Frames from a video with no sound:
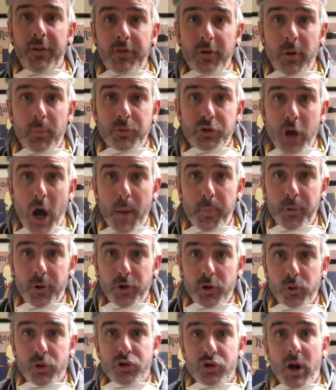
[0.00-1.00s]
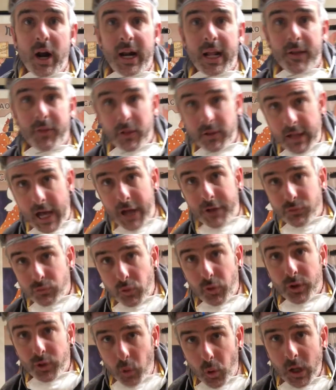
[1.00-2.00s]
some shoppers who are trying to get the last
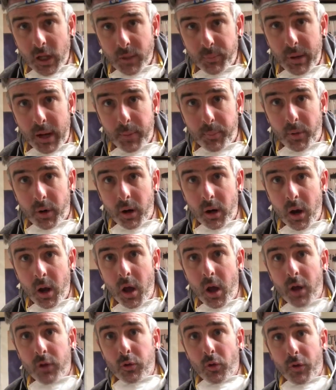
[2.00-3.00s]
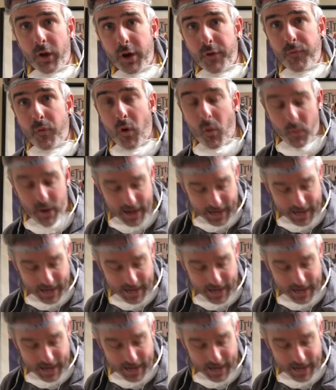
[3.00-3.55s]
roll of toilet paper. So therefore what I